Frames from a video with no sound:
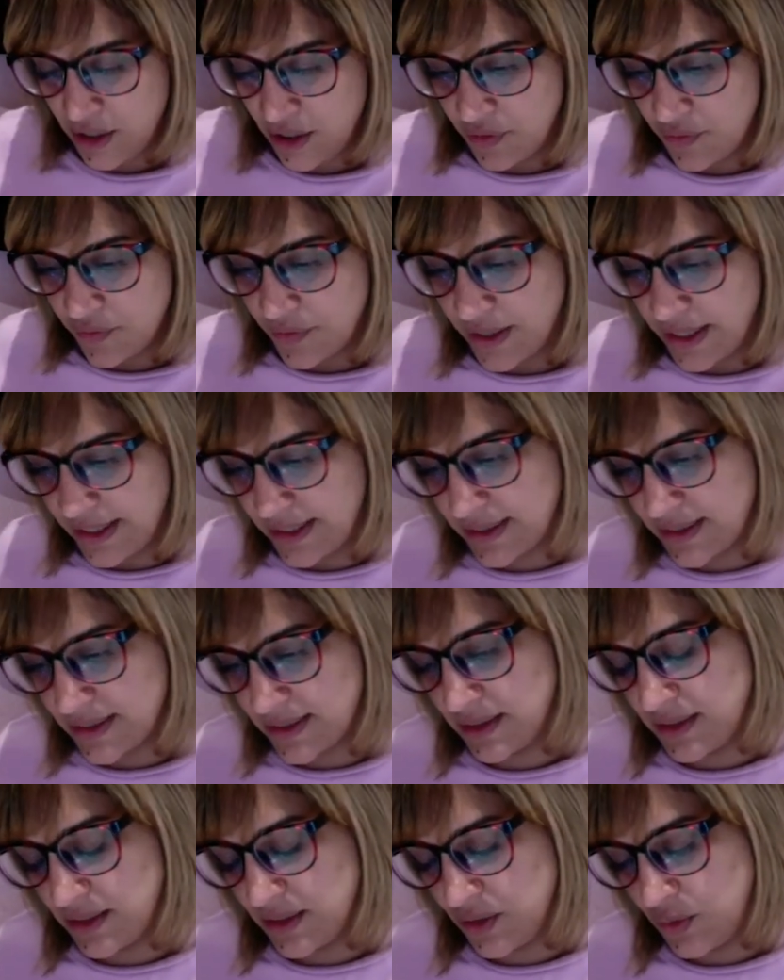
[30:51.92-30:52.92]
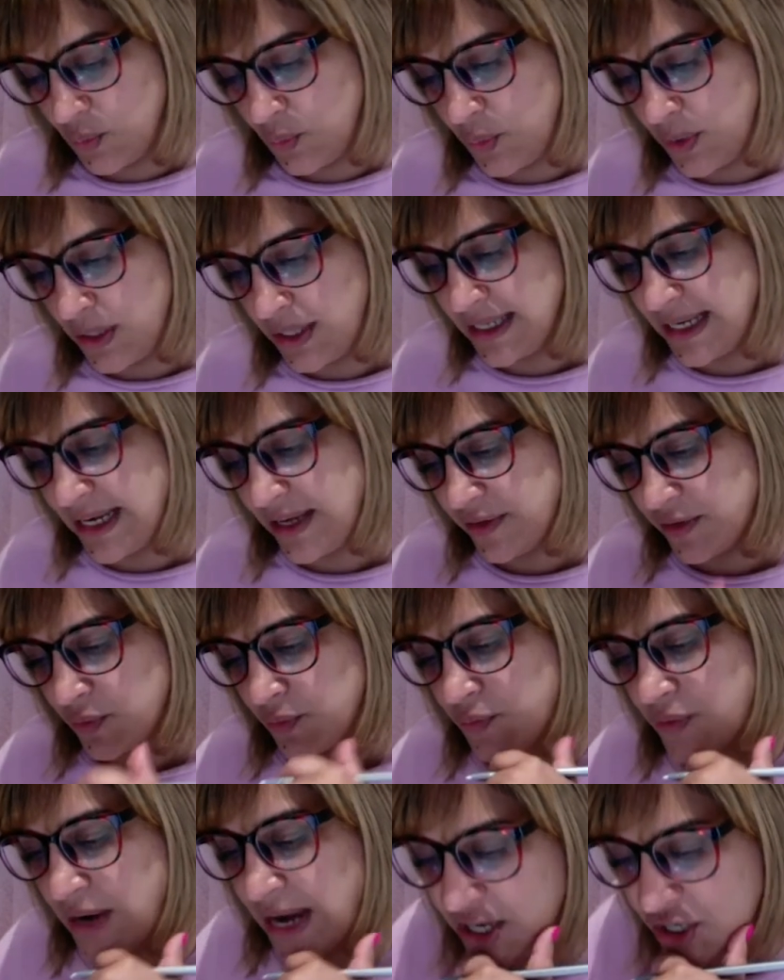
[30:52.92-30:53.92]
Right, work out the
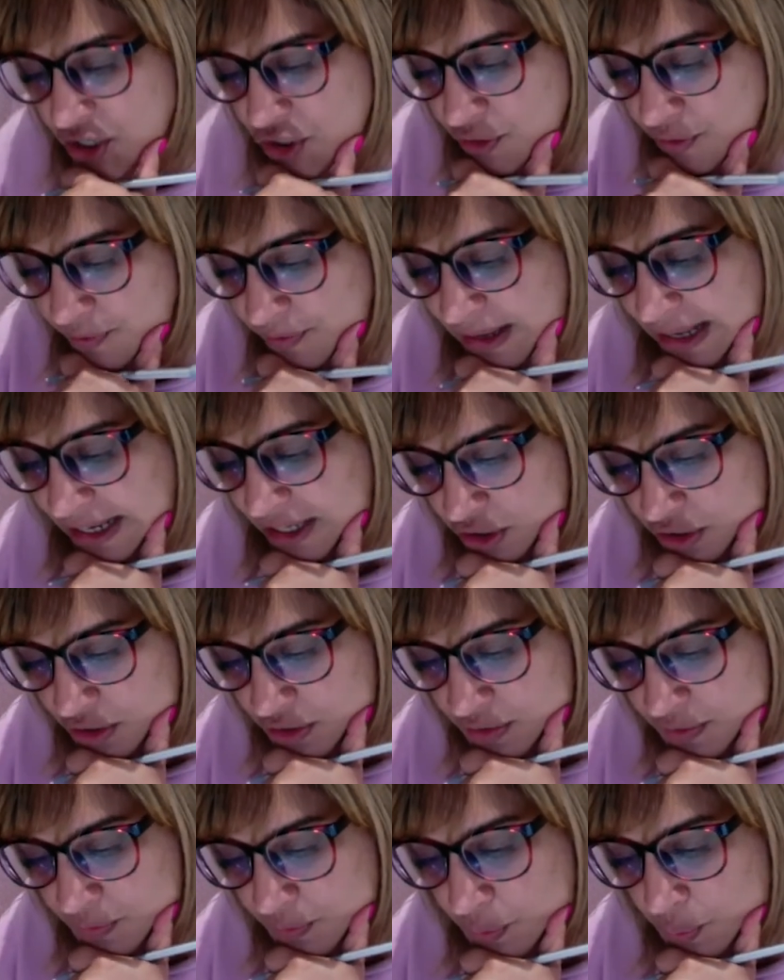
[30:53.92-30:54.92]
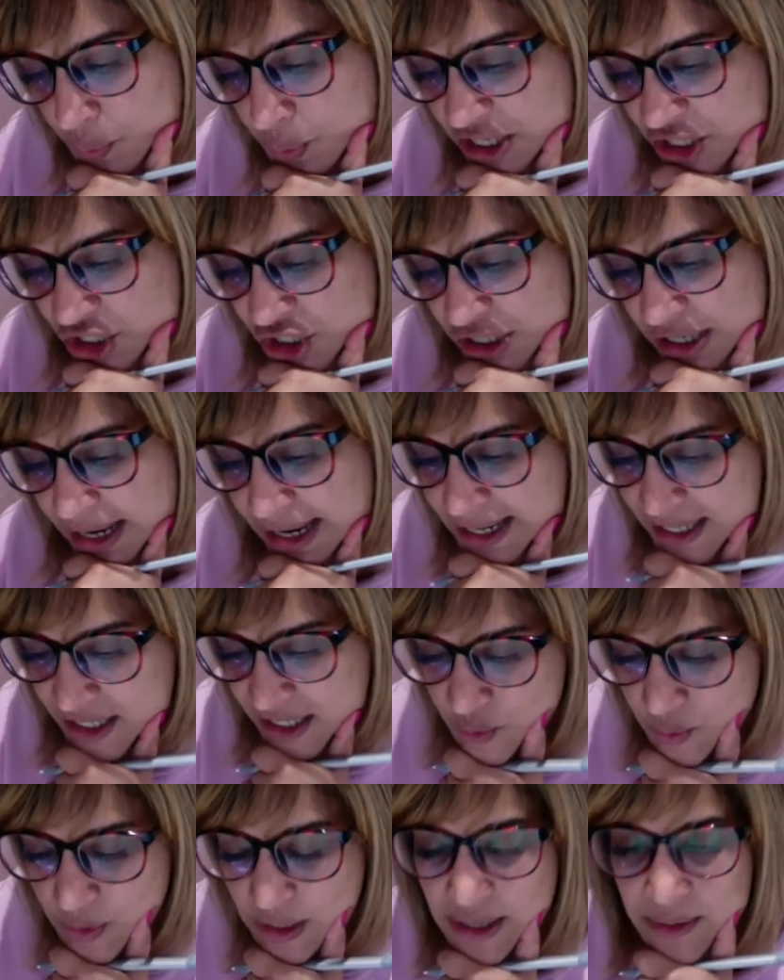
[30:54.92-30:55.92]
range of values for which x
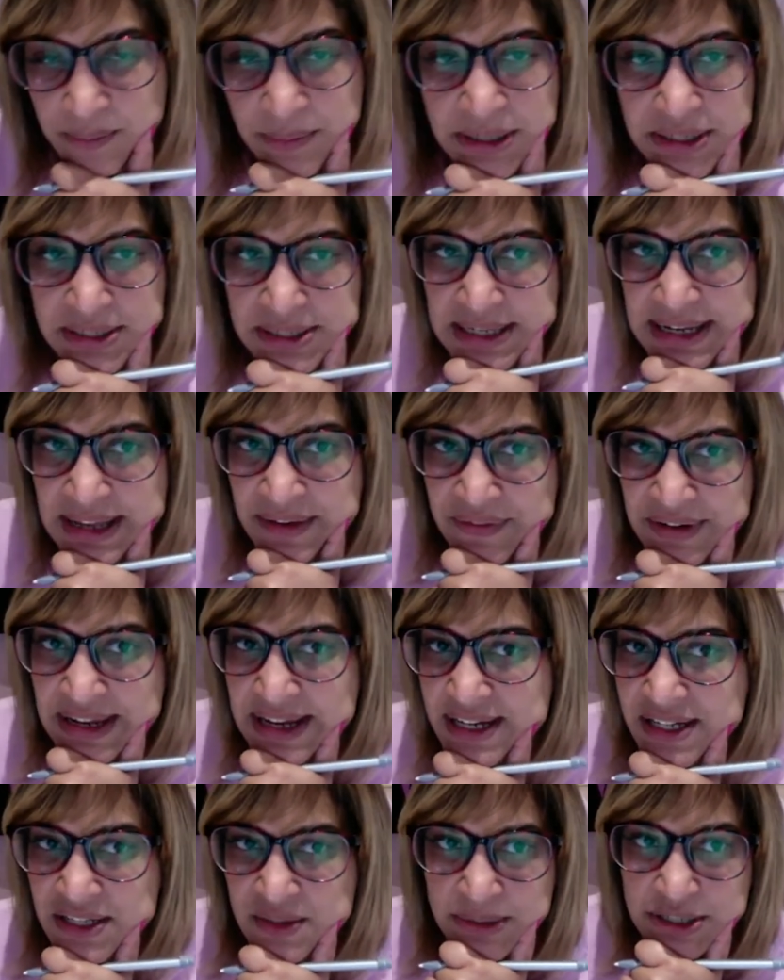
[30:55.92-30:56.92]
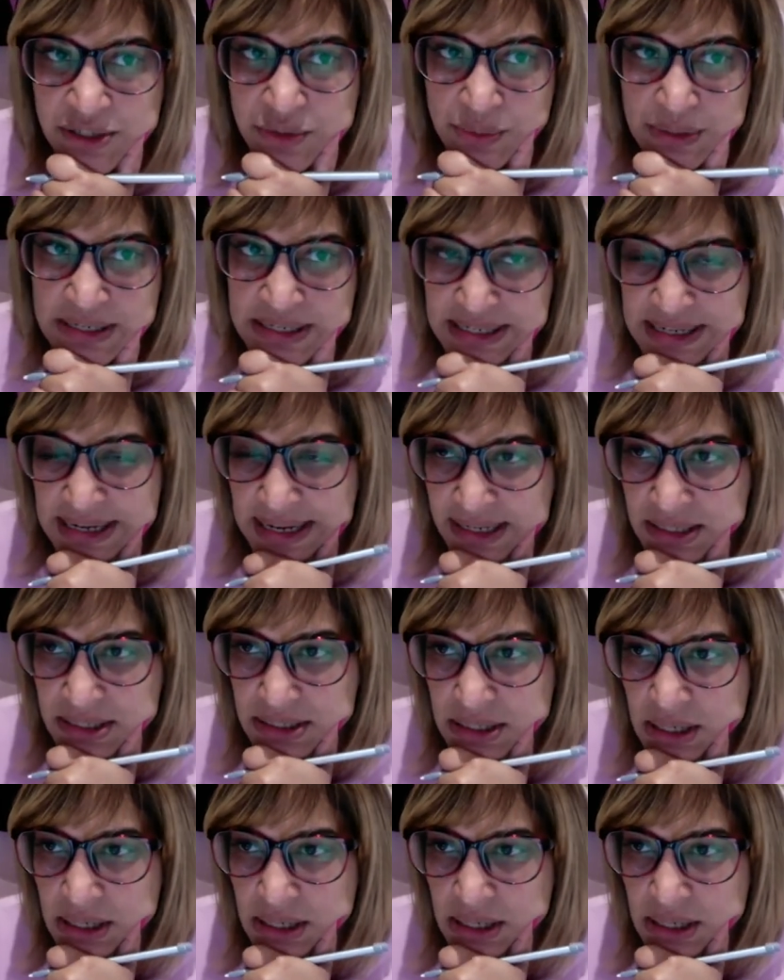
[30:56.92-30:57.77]
squared minus 11x plus 28.